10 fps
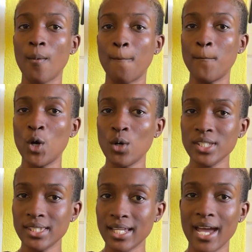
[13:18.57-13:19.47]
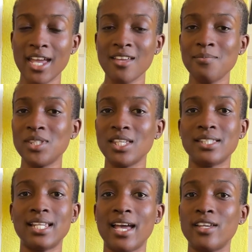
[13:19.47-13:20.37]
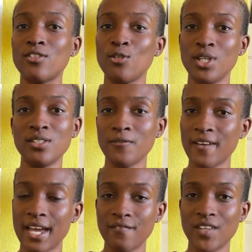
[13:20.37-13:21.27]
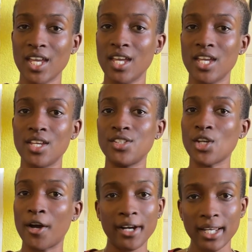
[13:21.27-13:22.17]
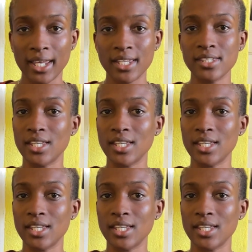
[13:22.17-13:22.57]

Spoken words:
Most times it's like 3 to 5 days or less.